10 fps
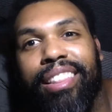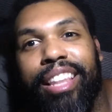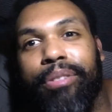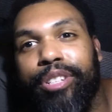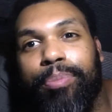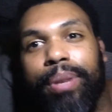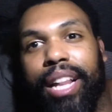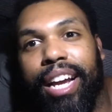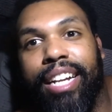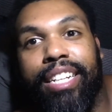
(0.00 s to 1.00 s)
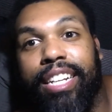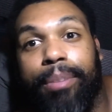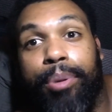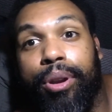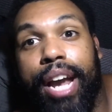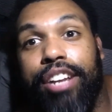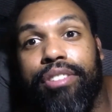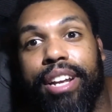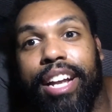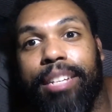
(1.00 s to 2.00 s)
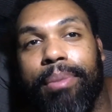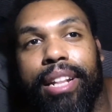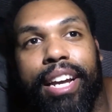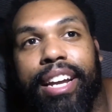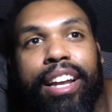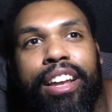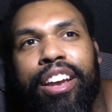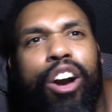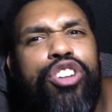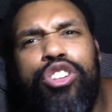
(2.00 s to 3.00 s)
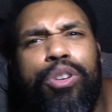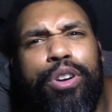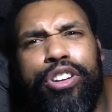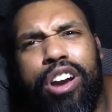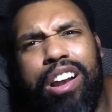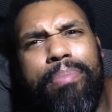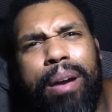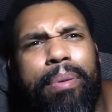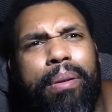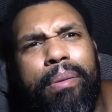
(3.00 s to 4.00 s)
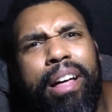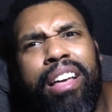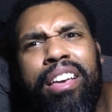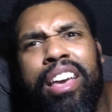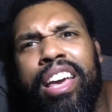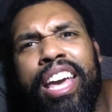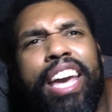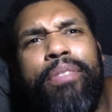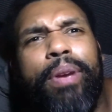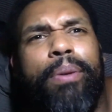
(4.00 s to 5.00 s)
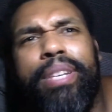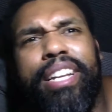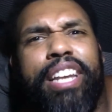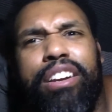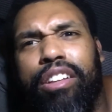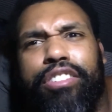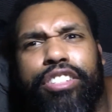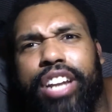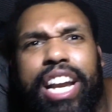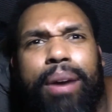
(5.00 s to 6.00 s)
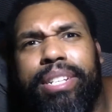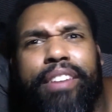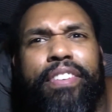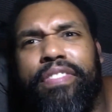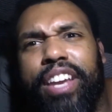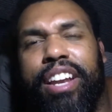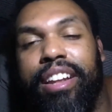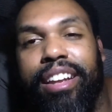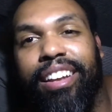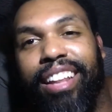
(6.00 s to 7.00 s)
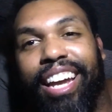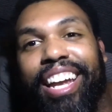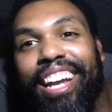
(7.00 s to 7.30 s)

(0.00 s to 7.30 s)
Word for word: They would just be like pure hatred against me. Like, oh, you don't know what you're talking about, blah, blah, blah. It, it was at $10 yesterday, now it's at 15 Like,